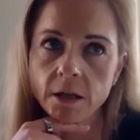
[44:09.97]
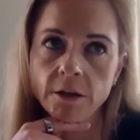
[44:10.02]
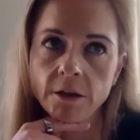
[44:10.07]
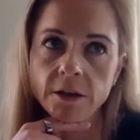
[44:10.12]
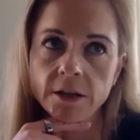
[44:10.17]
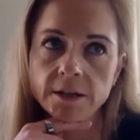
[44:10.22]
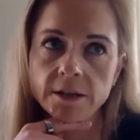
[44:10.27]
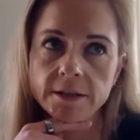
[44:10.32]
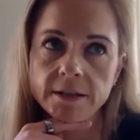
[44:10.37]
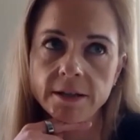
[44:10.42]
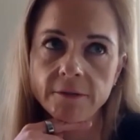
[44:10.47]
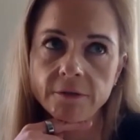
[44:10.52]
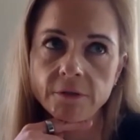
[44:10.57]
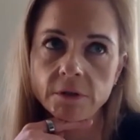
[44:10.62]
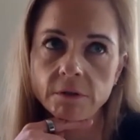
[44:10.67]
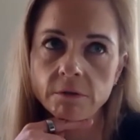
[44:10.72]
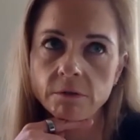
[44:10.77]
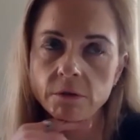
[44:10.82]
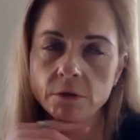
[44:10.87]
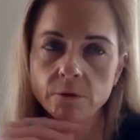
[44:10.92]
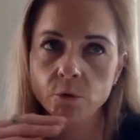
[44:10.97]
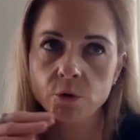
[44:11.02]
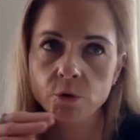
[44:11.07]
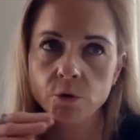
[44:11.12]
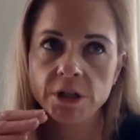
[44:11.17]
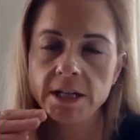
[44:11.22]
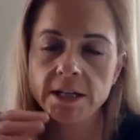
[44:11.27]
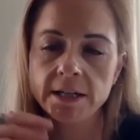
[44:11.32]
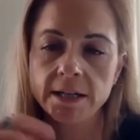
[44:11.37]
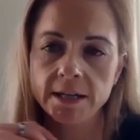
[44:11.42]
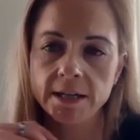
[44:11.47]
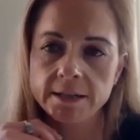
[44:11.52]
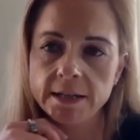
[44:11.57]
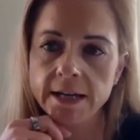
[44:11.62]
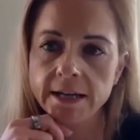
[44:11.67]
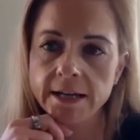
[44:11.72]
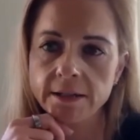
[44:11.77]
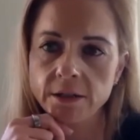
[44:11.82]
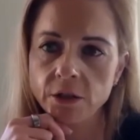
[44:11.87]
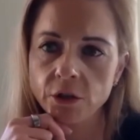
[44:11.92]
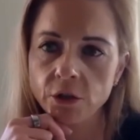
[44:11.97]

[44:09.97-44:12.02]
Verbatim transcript: then seven to 14 days later,